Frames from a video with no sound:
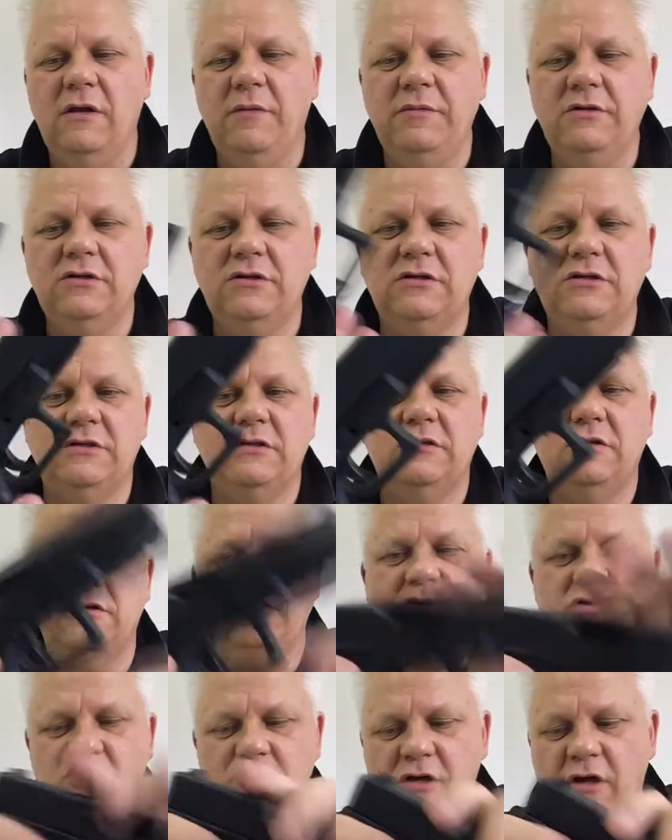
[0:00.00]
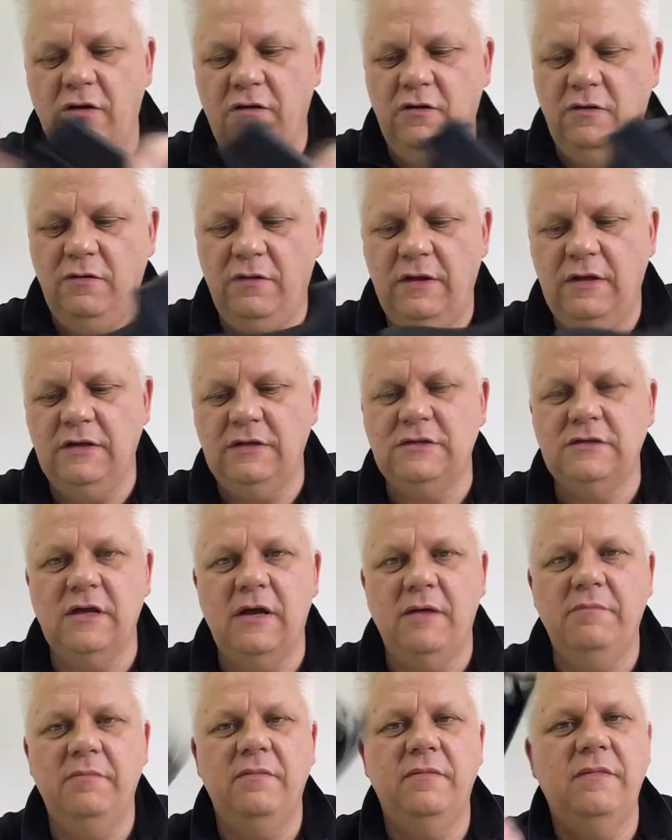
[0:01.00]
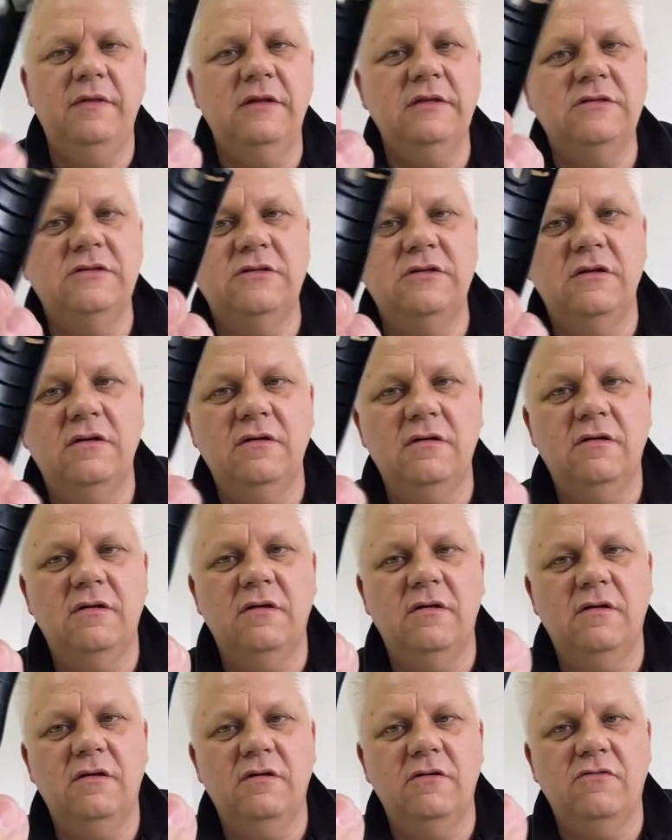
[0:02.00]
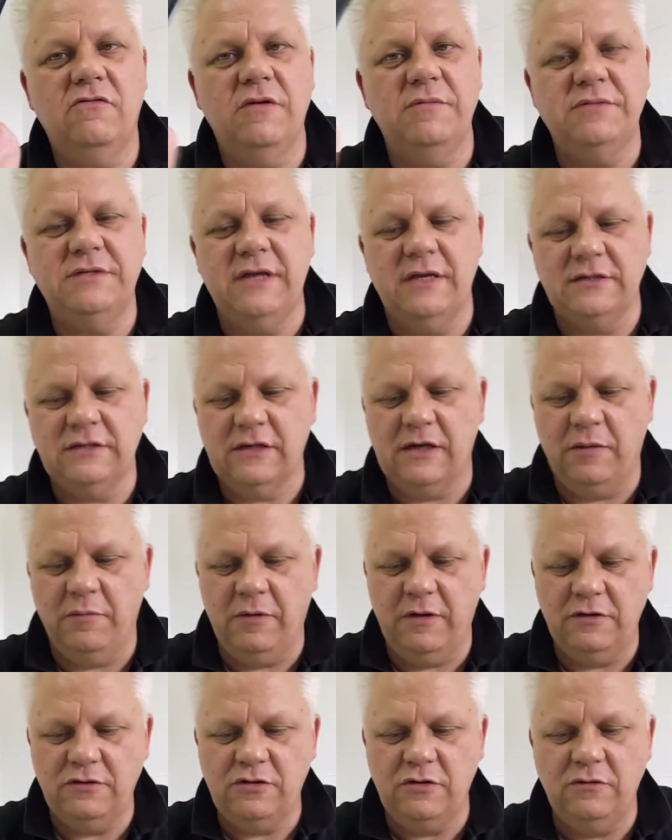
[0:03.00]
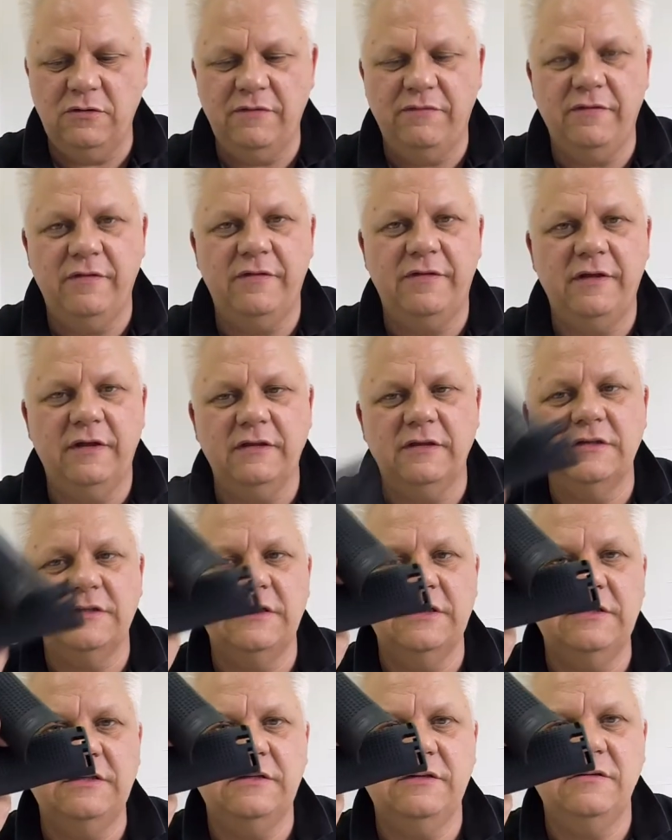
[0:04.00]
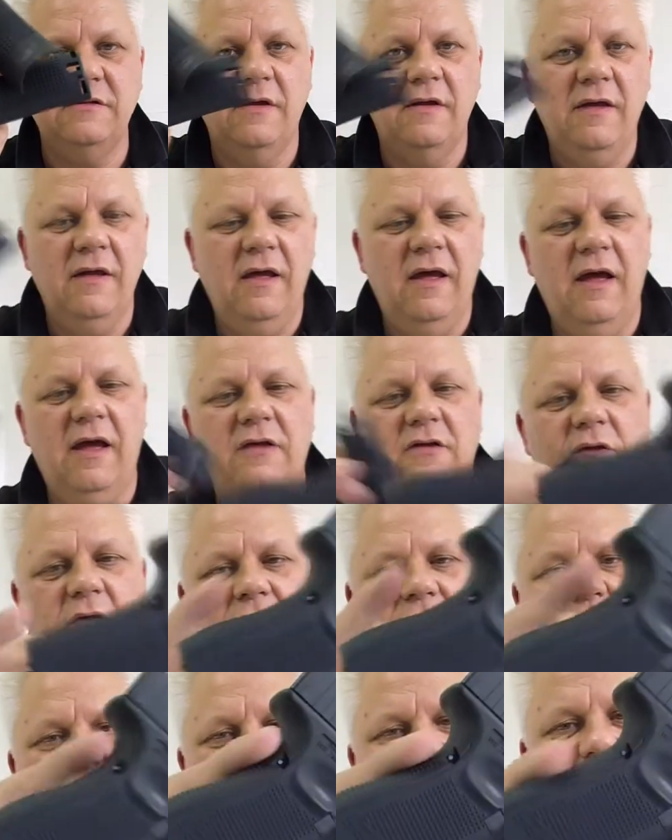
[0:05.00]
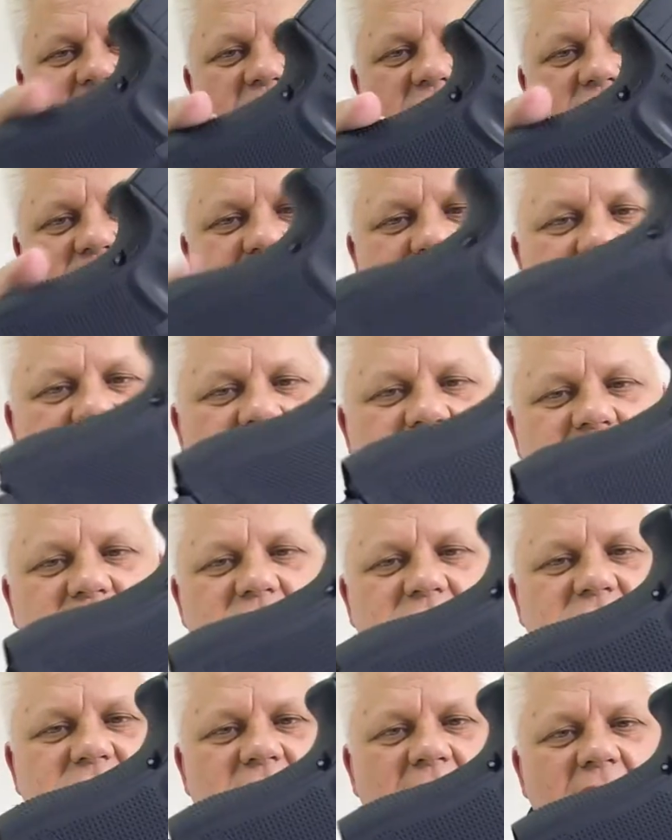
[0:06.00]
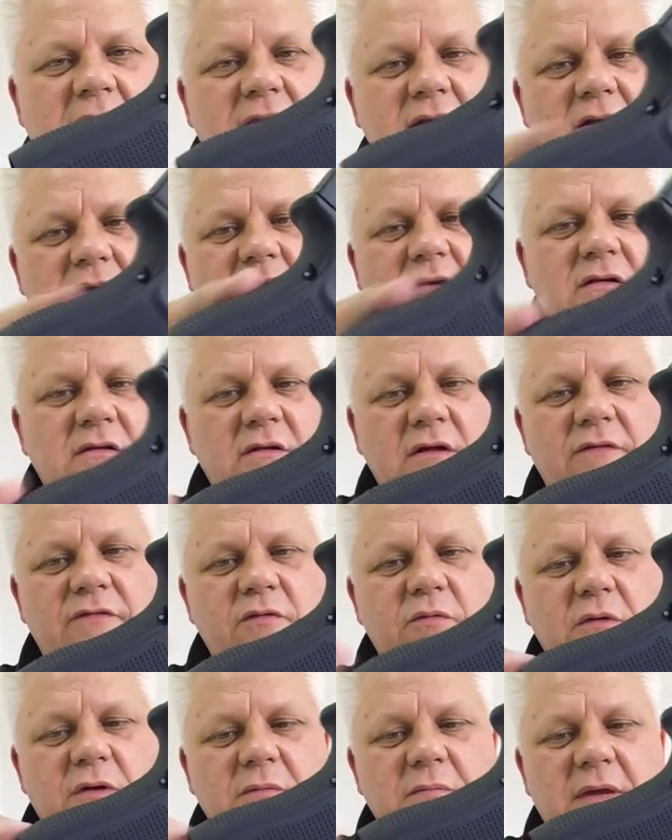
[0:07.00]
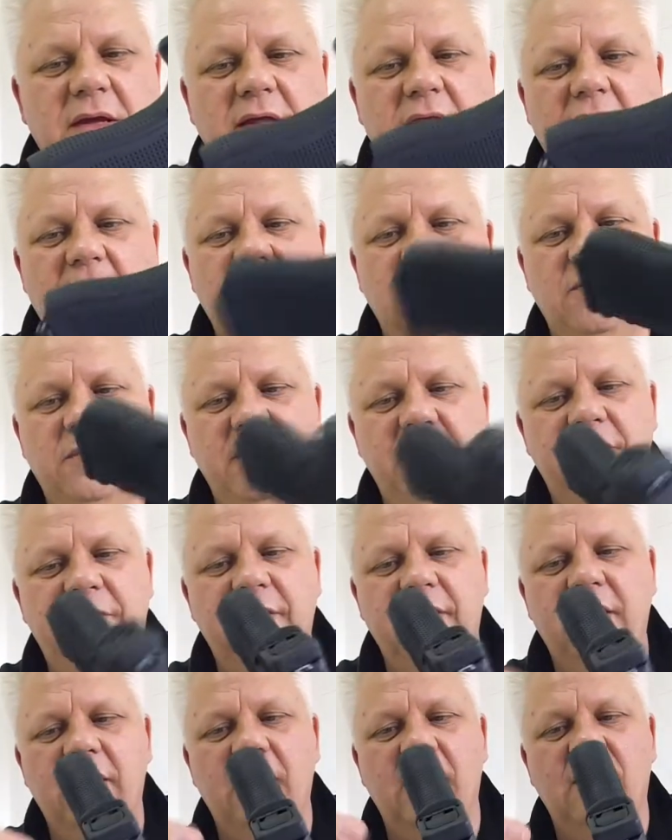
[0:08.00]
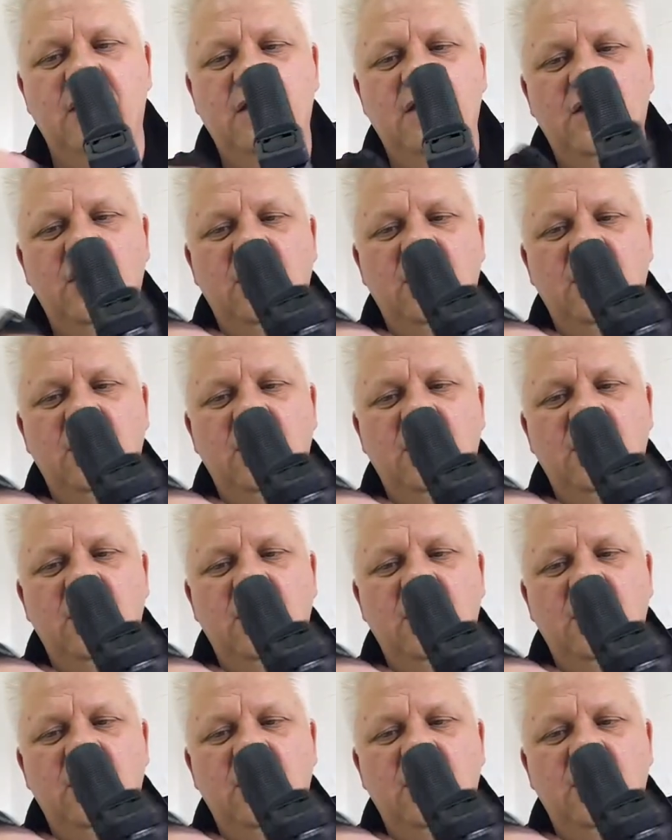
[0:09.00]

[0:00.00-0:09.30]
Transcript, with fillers: let me just show you these, um, these grip sets that come with it. Two different thicknesses and you have the standard. So this is the standard. If you want to make it a little bit thicker,